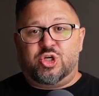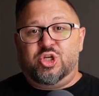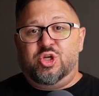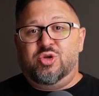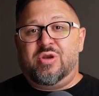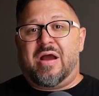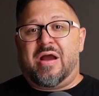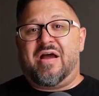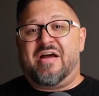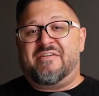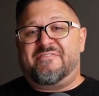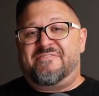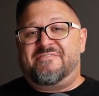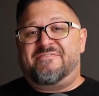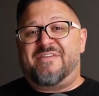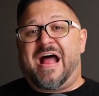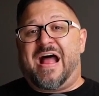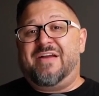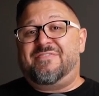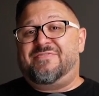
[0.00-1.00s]
you now have
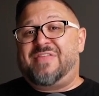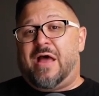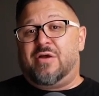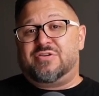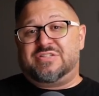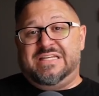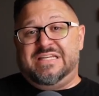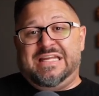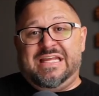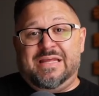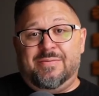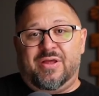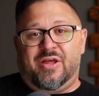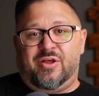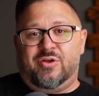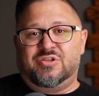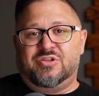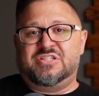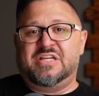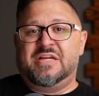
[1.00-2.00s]
5,000
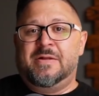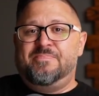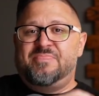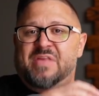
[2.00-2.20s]
emails